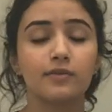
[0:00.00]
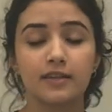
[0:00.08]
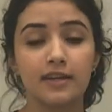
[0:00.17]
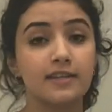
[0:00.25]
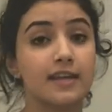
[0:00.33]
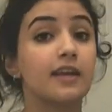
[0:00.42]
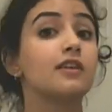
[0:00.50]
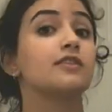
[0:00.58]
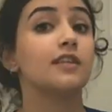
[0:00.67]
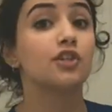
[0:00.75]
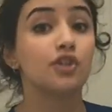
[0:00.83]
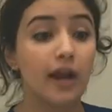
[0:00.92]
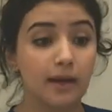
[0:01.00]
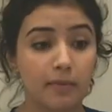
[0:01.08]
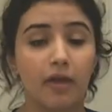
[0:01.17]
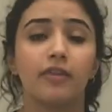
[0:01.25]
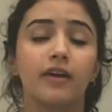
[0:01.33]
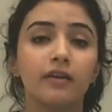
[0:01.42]
used is a Z-track
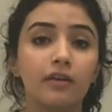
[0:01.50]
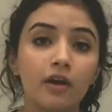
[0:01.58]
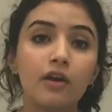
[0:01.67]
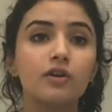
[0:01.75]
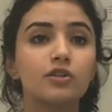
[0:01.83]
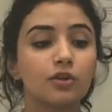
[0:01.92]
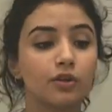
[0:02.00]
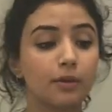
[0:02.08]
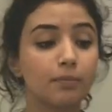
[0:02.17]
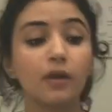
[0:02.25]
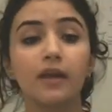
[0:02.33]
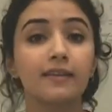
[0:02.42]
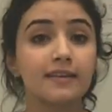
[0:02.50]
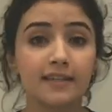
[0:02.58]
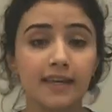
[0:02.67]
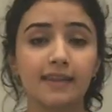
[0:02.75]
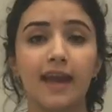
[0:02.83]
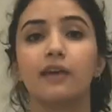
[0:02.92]
method. So you're pulling the
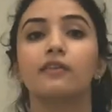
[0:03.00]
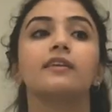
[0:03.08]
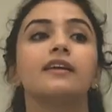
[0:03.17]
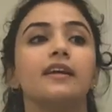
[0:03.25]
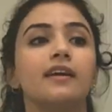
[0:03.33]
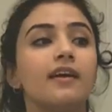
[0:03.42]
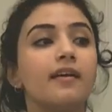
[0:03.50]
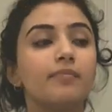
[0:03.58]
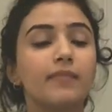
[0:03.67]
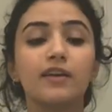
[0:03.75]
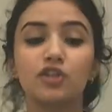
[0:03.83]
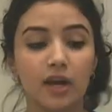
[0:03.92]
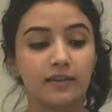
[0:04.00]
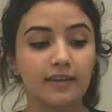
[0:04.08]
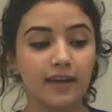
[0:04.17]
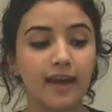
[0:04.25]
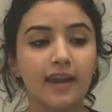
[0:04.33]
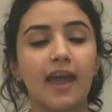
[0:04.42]
skin laterally,
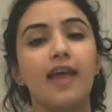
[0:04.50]
injecting it,